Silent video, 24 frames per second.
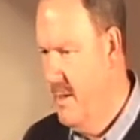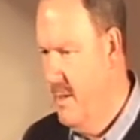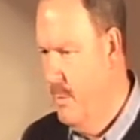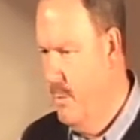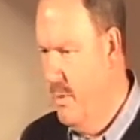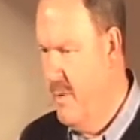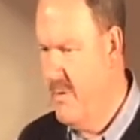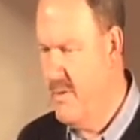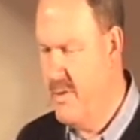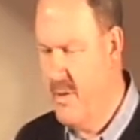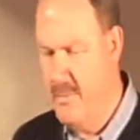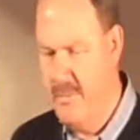
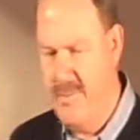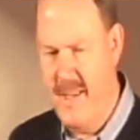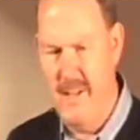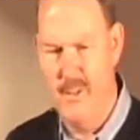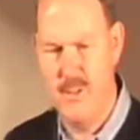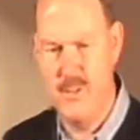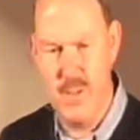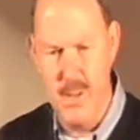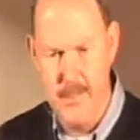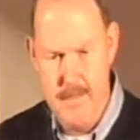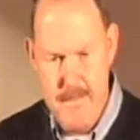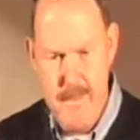What does it
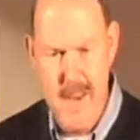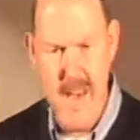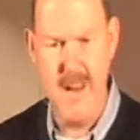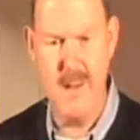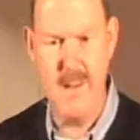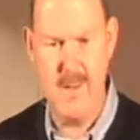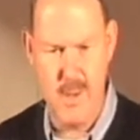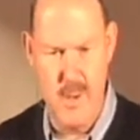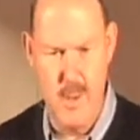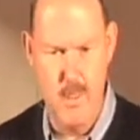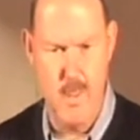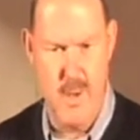mean to
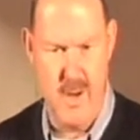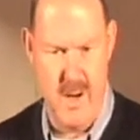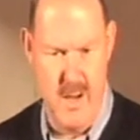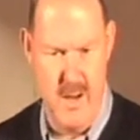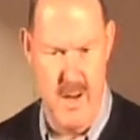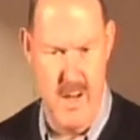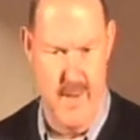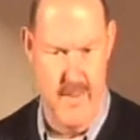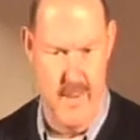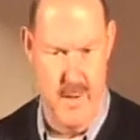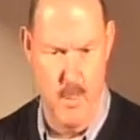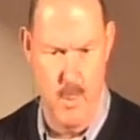mentor one
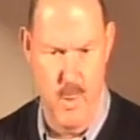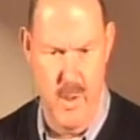another?